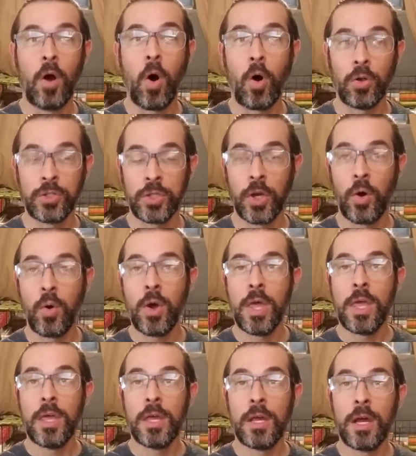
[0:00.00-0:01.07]
also
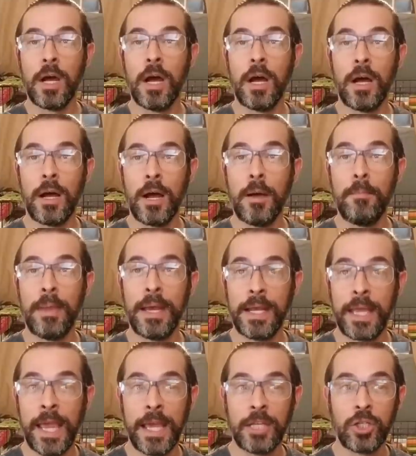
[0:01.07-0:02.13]
a
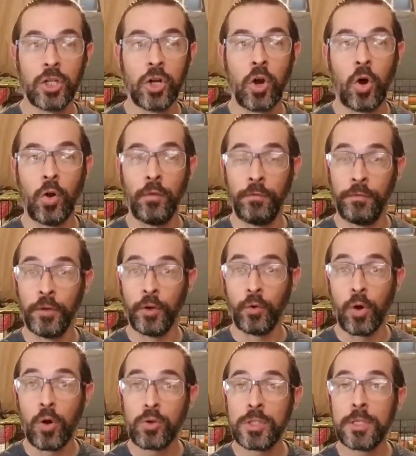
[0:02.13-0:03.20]
medication called
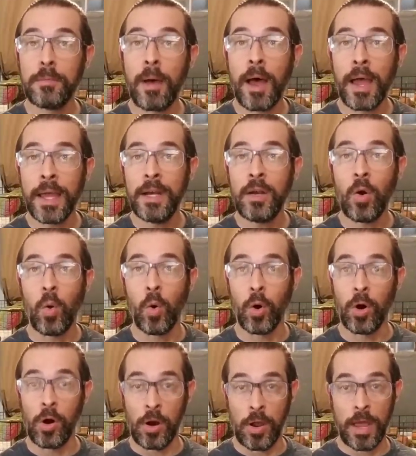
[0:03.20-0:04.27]
furosemide,
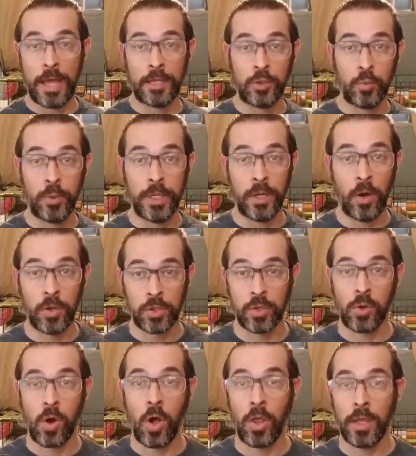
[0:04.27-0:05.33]
or as we also
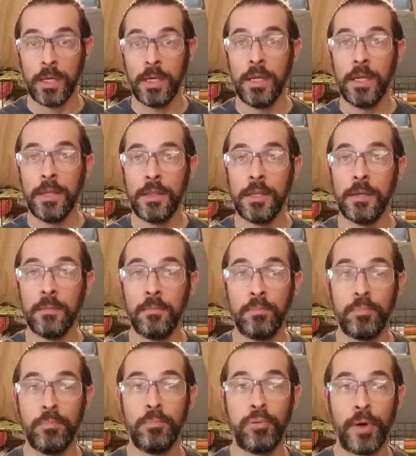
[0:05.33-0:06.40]
call it, the
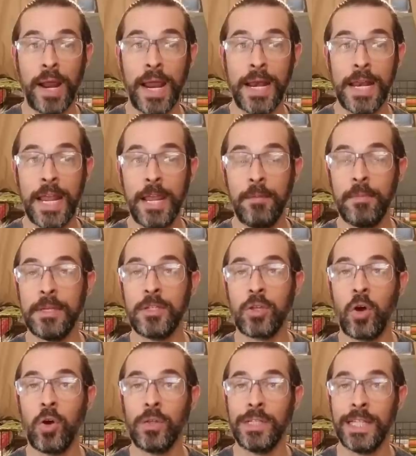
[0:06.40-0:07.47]
brand name is
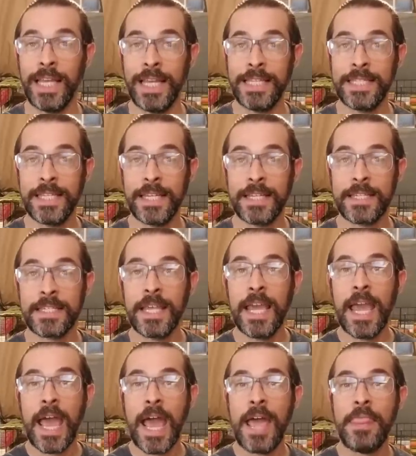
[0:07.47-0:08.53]
called Lasix,
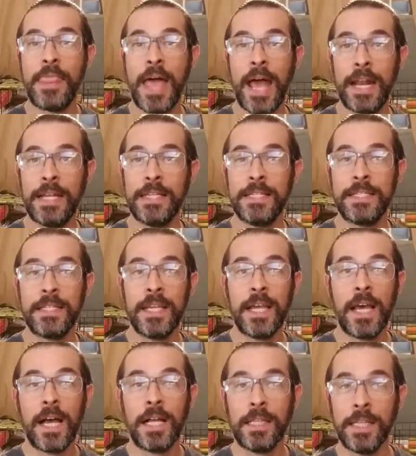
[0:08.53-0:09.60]
and that is
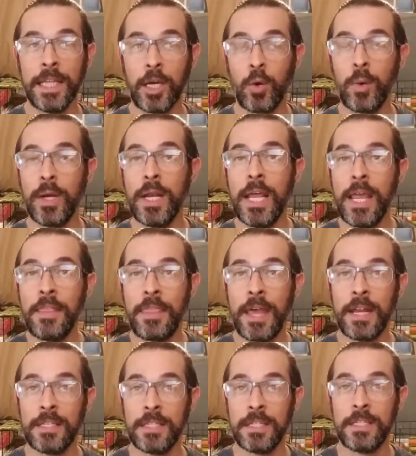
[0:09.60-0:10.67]
a liquid
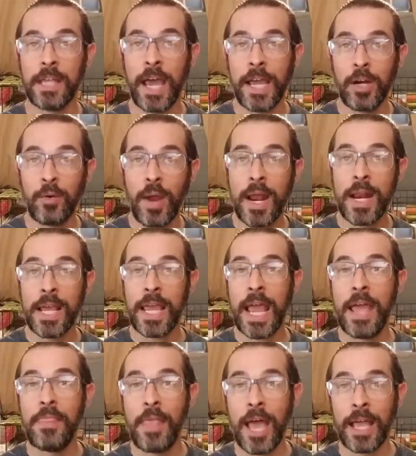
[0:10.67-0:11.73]
that is a diuretic,
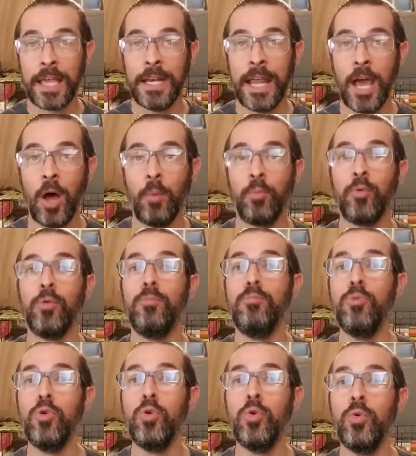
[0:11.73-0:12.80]
and that can help
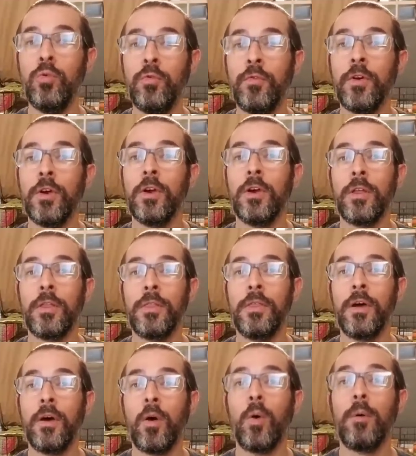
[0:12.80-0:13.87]
remove
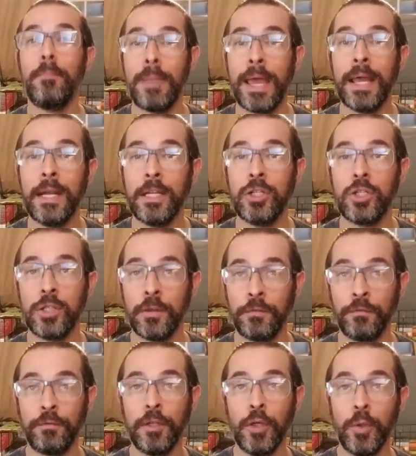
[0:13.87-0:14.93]
the or manage the
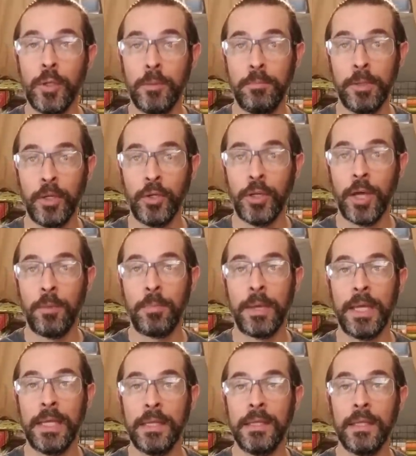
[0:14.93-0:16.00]
fluid buildup
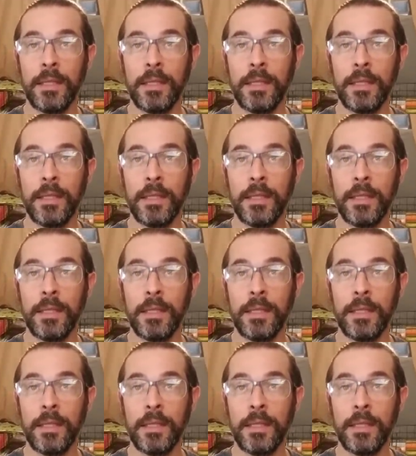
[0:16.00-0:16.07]
in